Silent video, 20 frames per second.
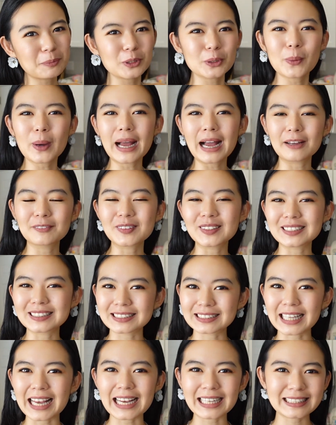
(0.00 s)
you will have the
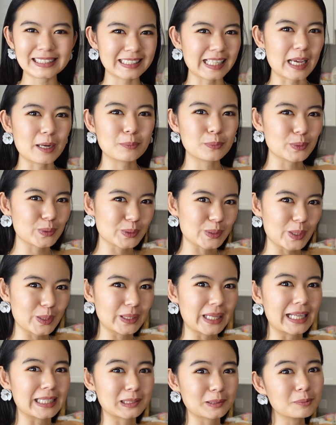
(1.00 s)
exact same result
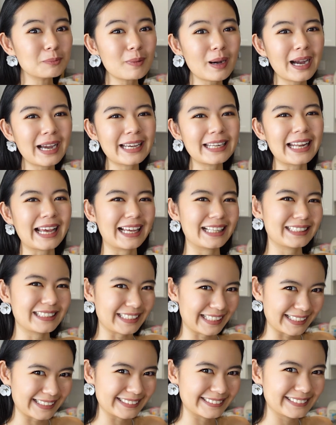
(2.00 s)
as mine at
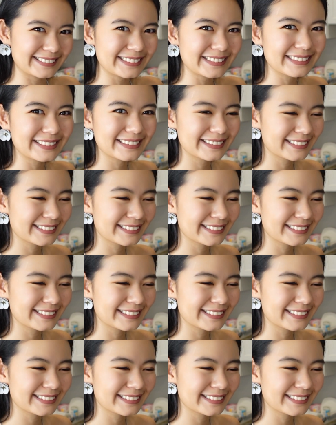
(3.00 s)
the end.